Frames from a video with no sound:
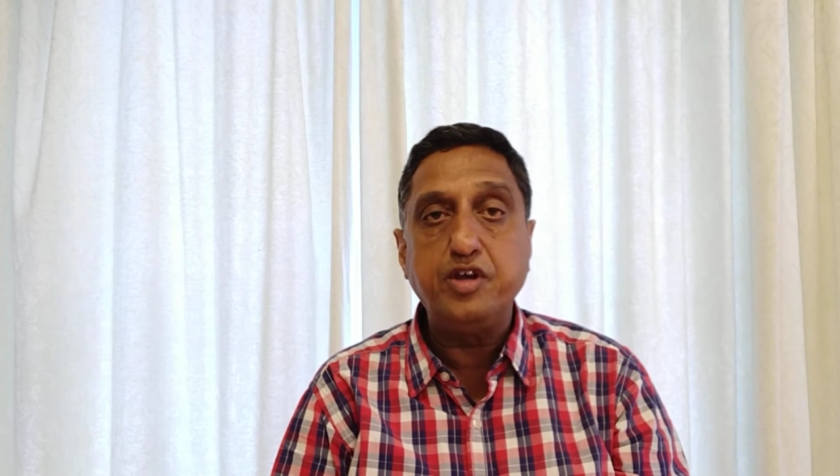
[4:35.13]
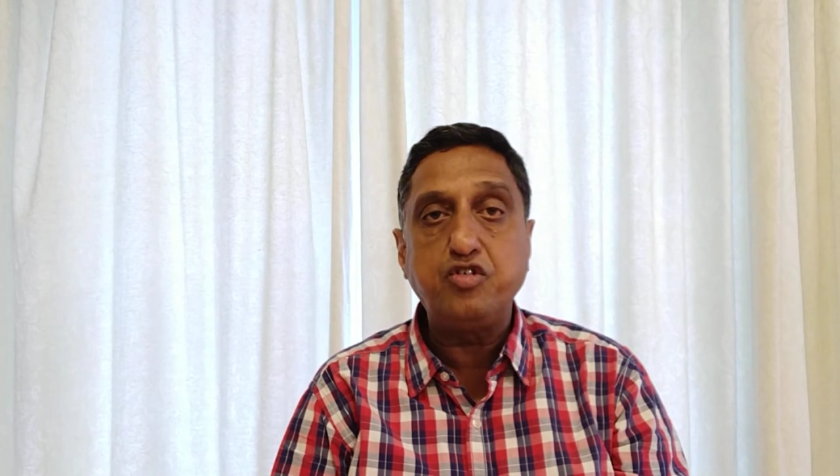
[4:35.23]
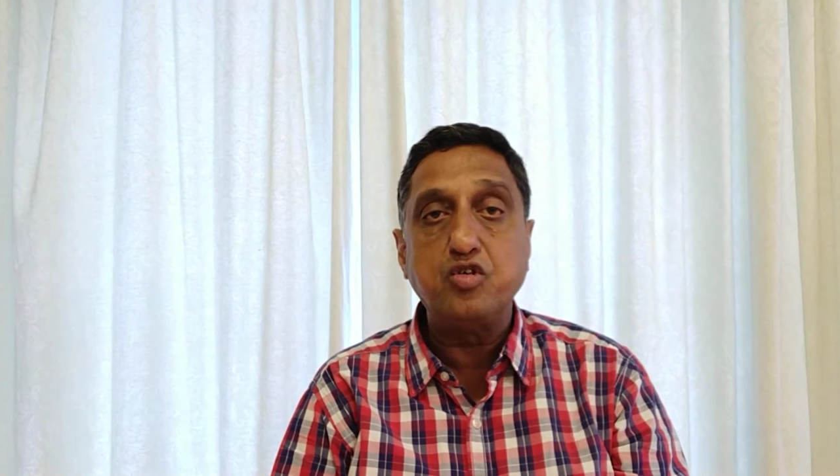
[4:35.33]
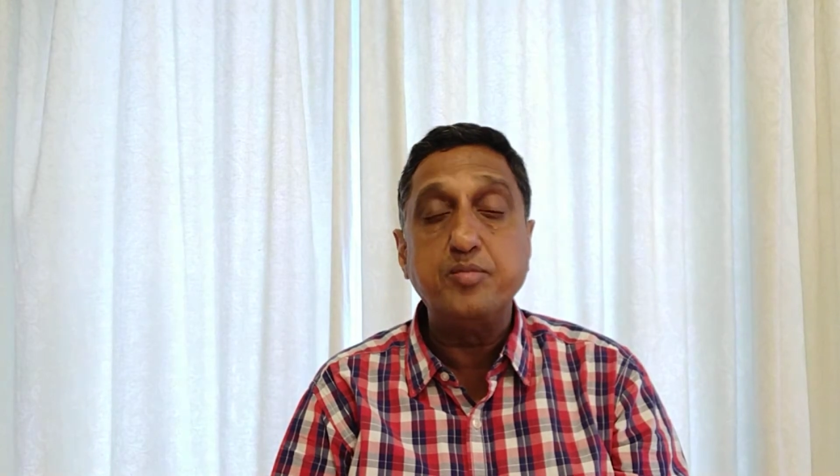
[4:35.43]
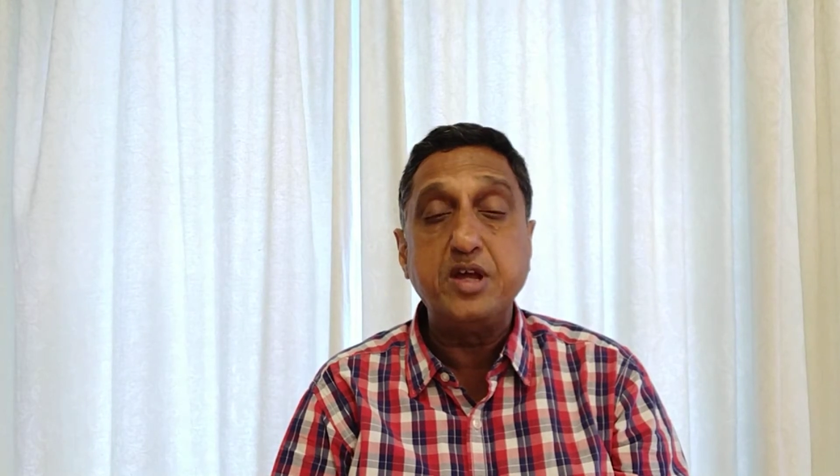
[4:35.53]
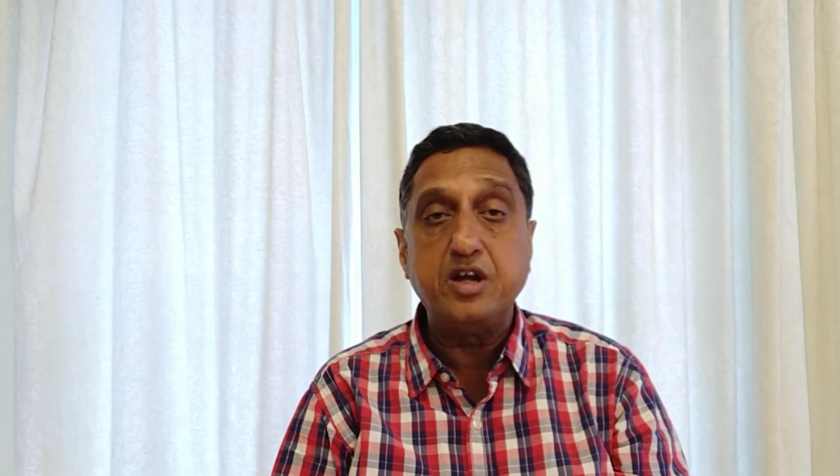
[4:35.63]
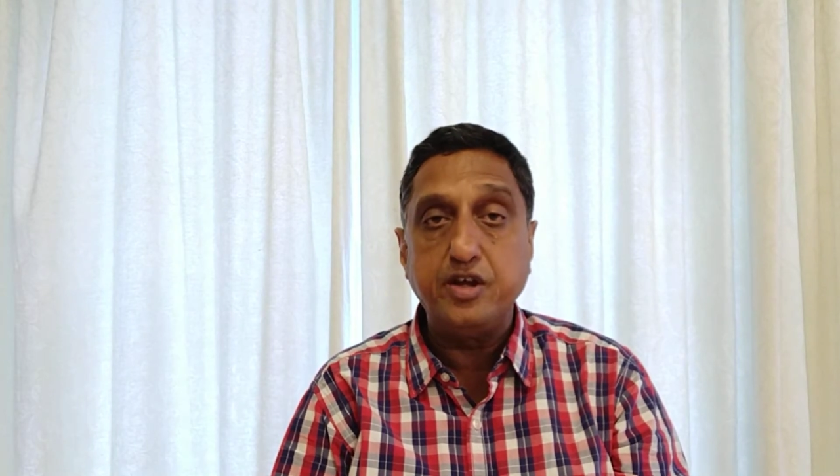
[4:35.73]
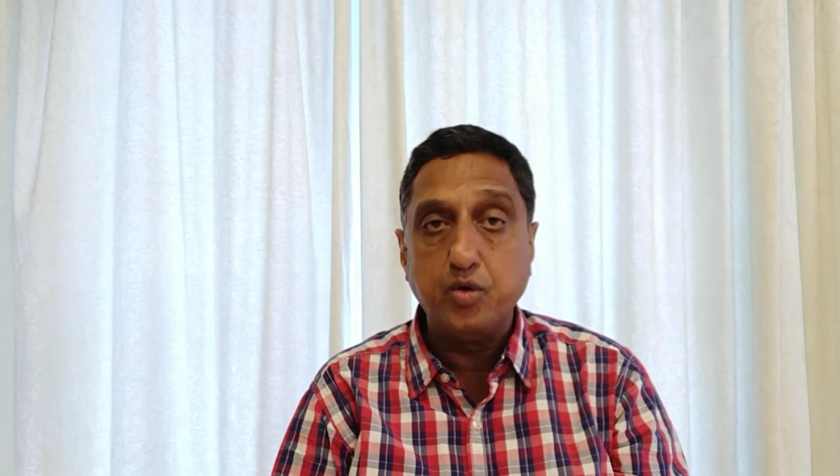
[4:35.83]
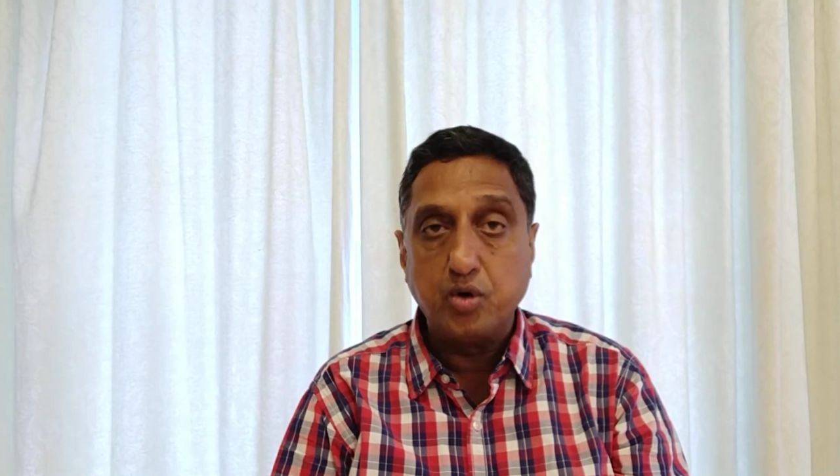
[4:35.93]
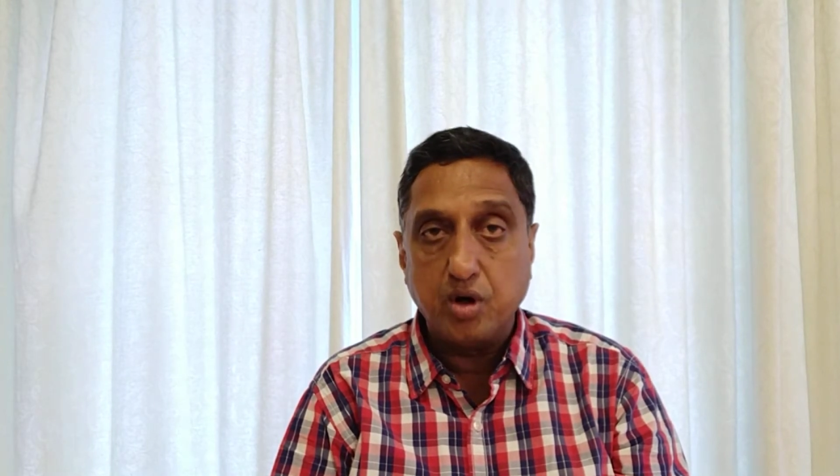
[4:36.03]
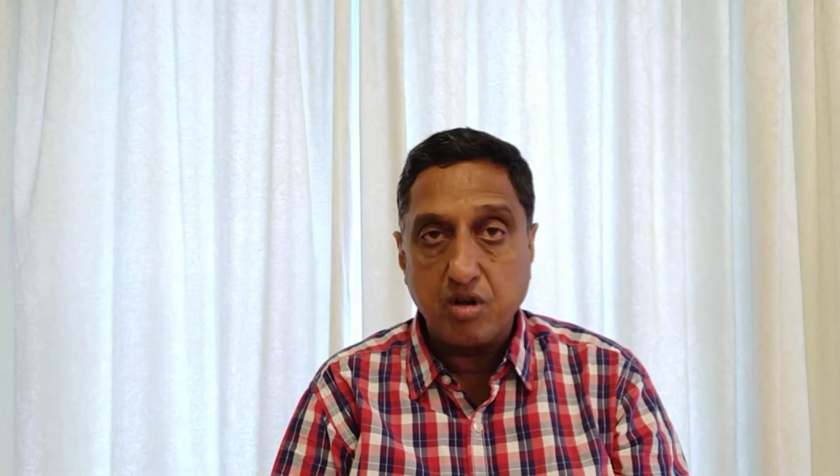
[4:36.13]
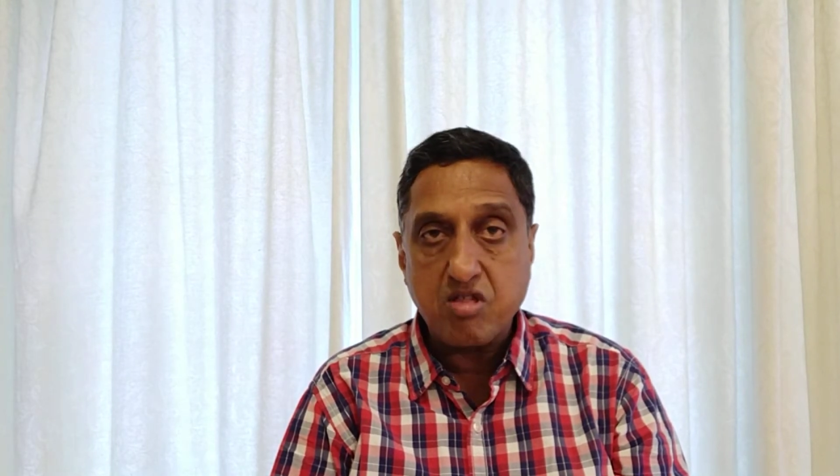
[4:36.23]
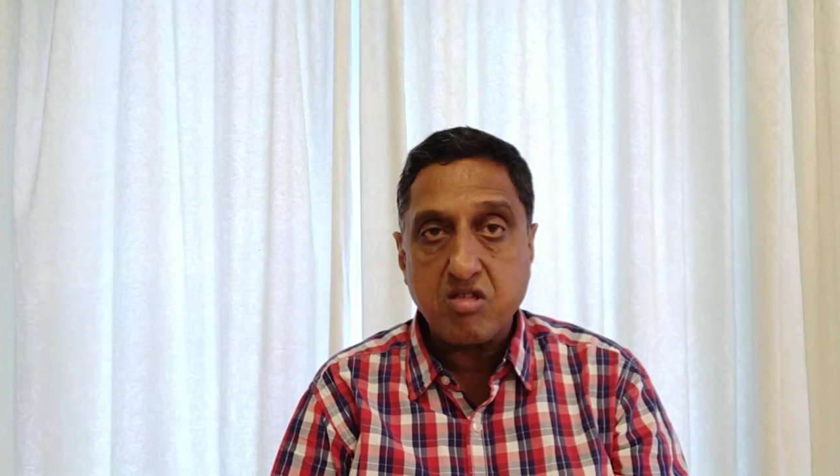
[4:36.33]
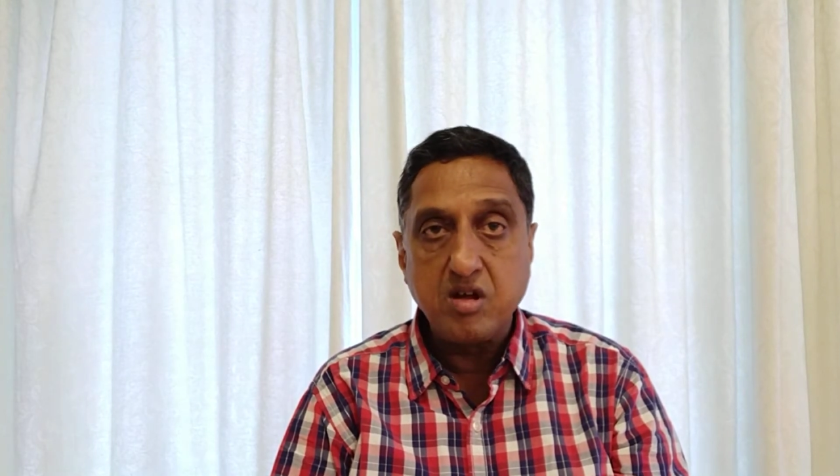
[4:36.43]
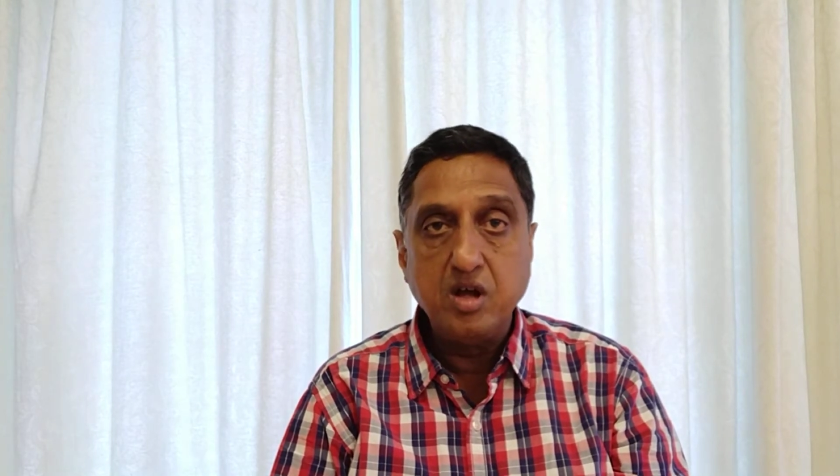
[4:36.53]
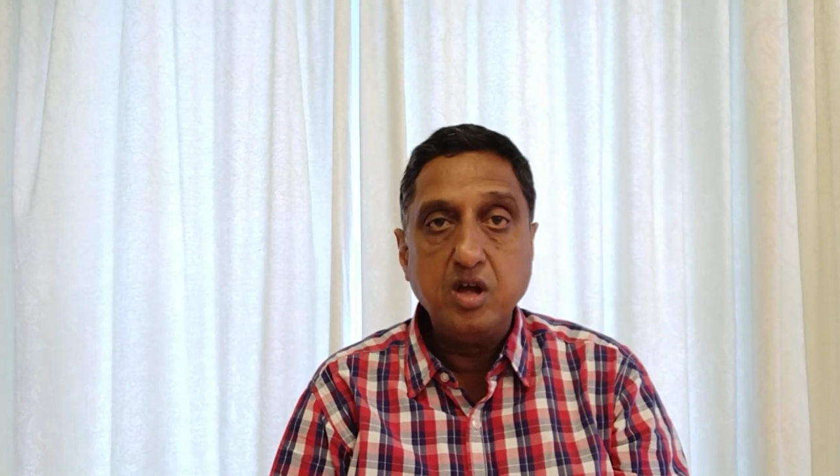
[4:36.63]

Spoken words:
issue me a new course,